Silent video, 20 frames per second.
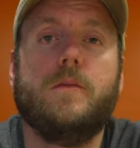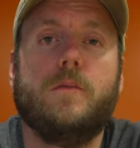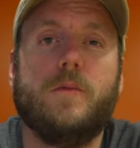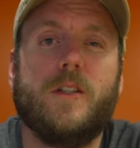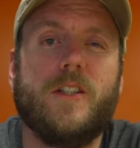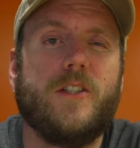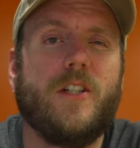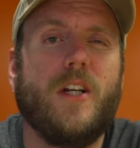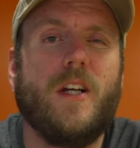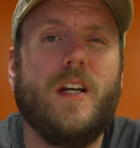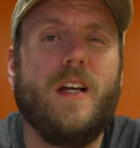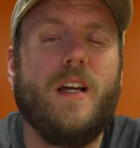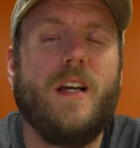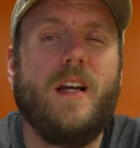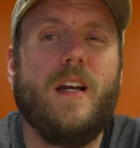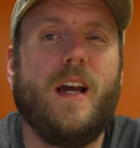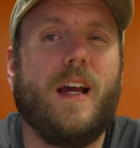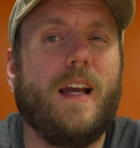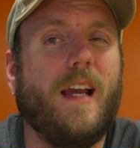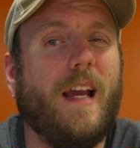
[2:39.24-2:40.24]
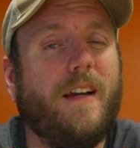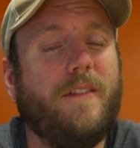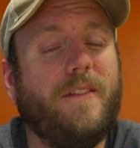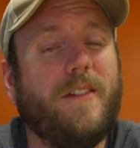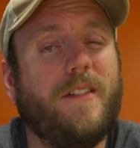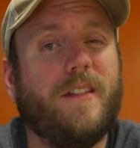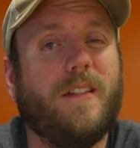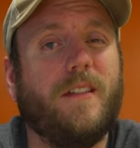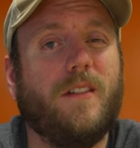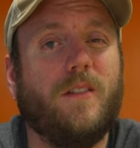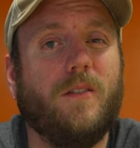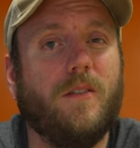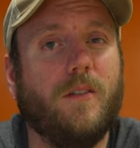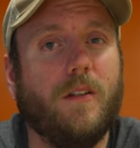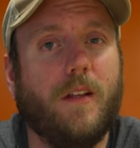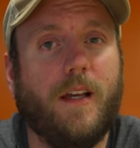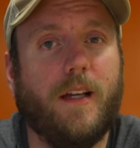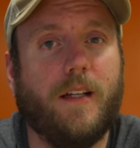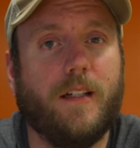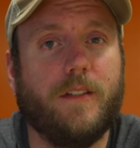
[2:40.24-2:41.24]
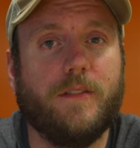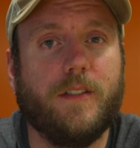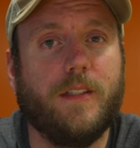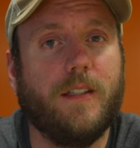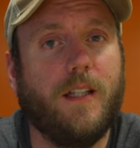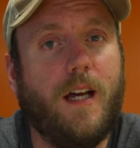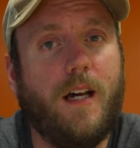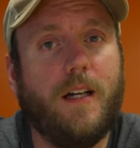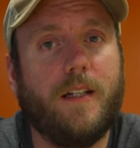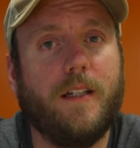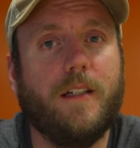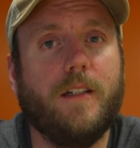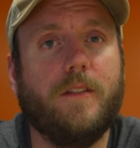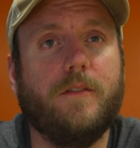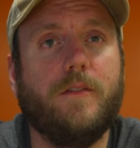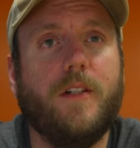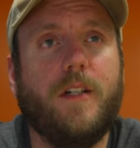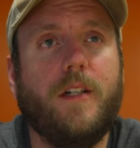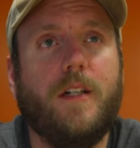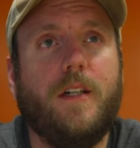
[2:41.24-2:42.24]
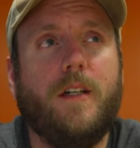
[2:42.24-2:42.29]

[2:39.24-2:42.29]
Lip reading: which I haven't done a whole heck of a lot of,